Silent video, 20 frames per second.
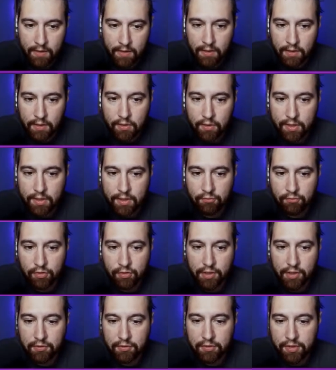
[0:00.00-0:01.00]
looking
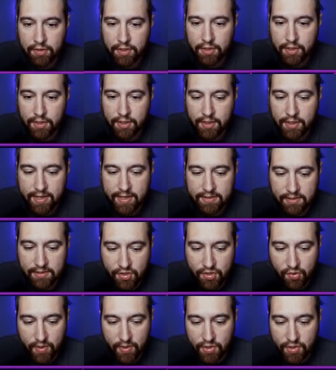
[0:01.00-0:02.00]
really, really good in that
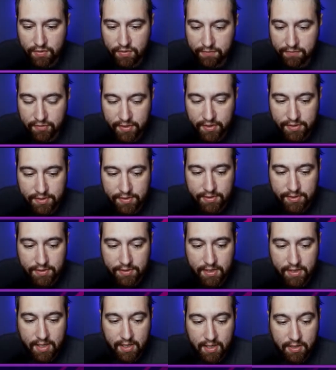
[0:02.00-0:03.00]
situation for us.
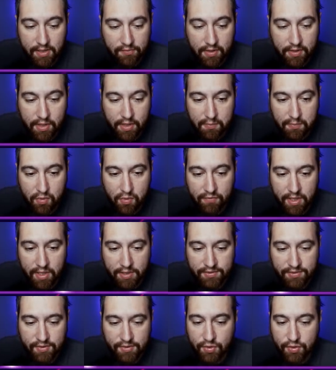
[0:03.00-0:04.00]
And we're going to move
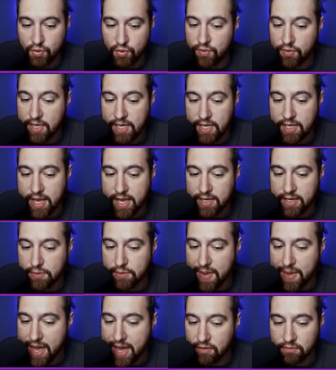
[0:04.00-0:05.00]
on to the next
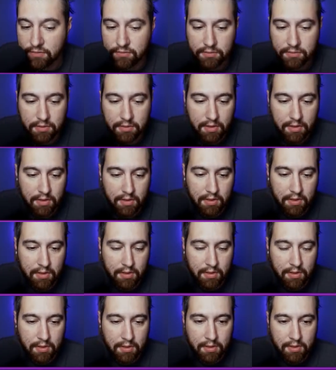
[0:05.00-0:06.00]
battle.
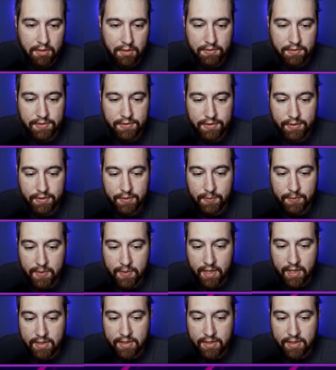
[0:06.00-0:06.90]
So that